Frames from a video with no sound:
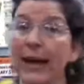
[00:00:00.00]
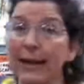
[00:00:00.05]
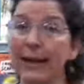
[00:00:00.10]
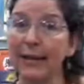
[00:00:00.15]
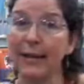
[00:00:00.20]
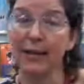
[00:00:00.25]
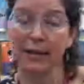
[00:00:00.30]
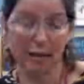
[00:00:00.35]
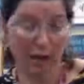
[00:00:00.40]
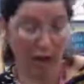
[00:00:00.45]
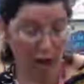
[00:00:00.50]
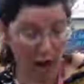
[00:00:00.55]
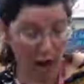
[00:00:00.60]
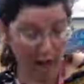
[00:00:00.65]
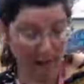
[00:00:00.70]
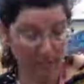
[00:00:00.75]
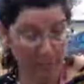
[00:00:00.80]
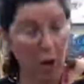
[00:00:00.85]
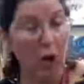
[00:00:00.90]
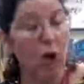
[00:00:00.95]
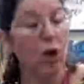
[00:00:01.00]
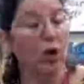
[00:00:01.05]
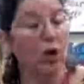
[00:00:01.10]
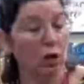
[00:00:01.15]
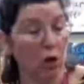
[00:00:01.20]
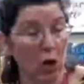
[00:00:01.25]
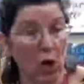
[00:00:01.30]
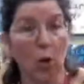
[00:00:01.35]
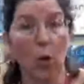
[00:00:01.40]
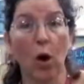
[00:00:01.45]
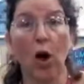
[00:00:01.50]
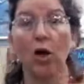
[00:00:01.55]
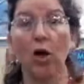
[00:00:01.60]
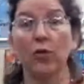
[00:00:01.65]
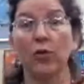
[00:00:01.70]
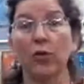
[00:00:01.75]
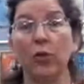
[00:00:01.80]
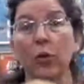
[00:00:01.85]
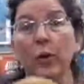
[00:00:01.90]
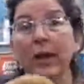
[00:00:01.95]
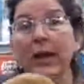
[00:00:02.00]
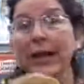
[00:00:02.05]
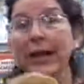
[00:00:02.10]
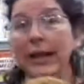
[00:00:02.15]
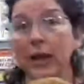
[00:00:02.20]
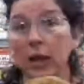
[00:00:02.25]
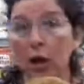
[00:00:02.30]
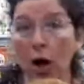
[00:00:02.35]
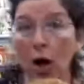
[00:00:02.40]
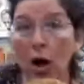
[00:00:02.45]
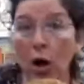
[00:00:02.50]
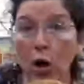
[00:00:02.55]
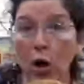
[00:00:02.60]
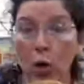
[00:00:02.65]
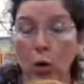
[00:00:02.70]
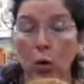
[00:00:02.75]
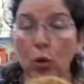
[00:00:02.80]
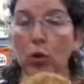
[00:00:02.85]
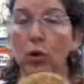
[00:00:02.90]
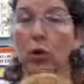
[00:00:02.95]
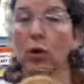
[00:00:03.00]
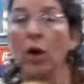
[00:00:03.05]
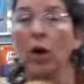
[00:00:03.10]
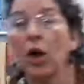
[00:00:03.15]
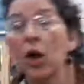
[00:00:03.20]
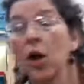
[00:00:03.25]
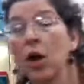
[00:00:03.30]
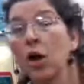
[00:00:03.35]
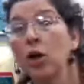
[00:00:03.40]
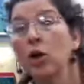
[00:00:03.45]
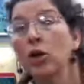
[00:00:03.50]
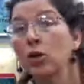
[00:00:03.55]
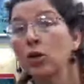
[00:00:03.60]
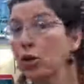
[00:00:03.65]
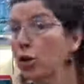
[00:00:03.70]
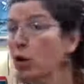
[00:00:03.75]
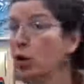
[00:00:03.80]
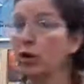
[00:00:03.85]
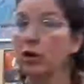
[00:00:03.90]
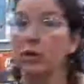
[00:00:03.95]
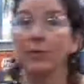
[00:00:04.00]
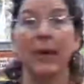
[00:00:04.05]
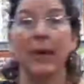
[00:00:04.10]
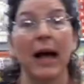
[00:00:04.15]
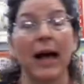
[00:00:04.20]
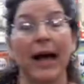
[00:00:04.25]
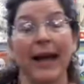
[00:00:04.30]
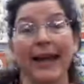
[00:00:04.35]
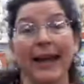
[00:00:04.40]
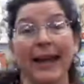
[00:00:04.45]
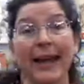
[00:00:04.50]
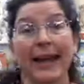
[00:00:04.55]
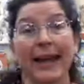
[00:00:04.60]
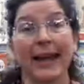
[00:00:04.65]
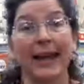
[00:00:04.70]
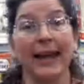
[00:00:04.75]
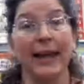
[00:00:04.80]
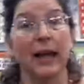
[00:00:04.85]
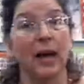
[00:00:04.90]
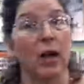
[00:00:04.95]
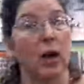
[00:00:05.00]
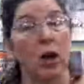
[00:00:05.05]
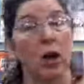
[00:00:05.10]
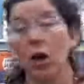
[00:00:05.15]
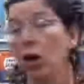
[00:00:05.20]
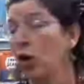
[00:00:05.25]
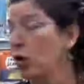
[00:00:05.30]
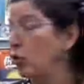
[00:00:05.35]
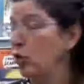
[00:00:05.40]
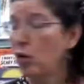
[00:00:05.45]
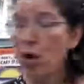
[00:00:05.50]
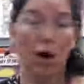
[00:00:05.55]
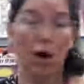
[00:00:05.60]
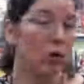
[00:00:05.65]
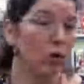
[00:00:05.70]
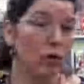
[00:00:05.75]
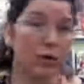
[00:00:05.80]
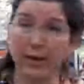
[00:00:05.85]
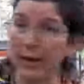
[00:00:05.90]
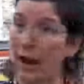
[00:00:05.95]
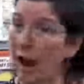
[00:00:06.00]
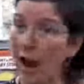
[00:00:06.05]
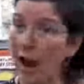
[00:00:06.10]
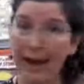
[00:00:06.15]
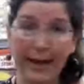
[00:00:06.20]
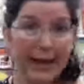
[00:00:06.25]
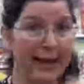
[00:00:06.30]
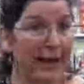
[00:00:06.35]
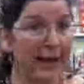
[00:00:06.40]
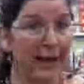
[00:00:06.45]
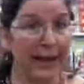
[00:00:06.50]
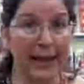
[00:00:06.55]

It's time, so off we go. Goodbye, don't sigh.